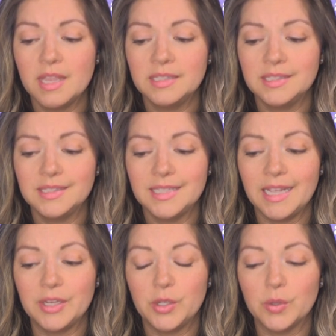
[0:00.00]

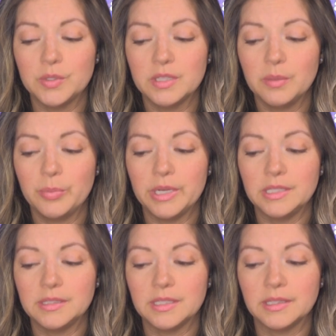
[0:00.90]
Instead, go to the
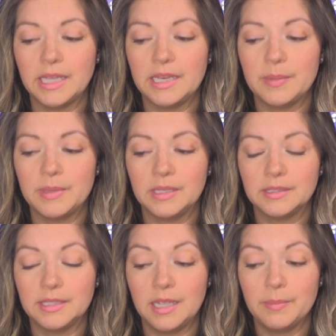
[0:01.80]
priest and let him
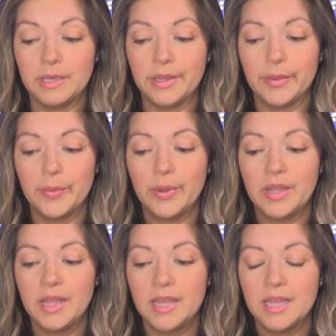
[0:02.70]
examine you.
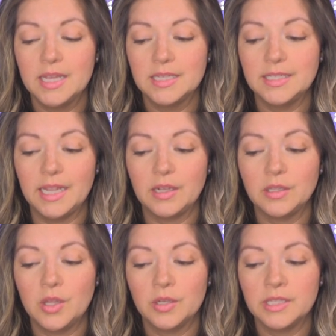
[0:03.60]
Take
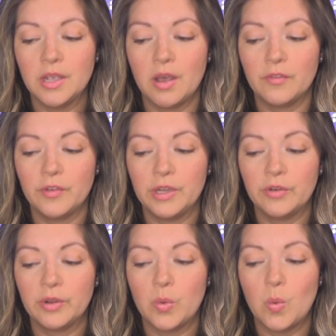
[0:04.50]
along the offering
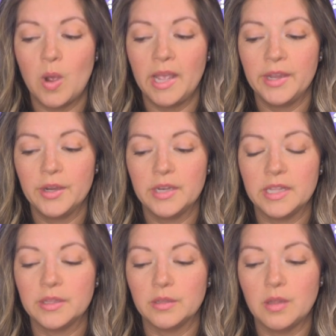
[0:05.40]
required
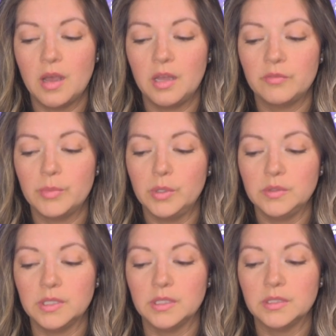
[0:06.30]
in the law of
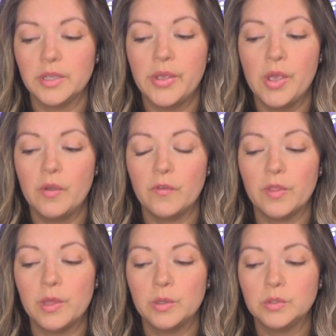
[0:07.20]
Moses for
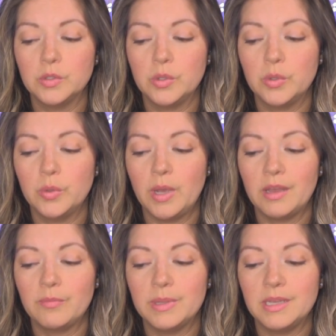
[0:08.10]
those who
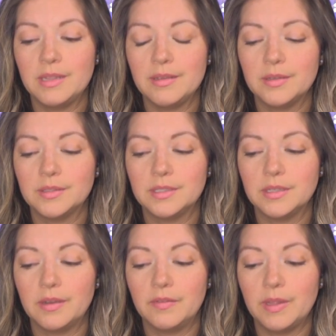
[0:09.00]
have been healed
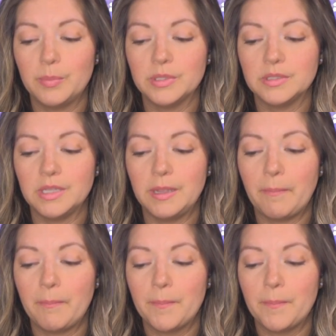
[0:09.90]
of leprosy.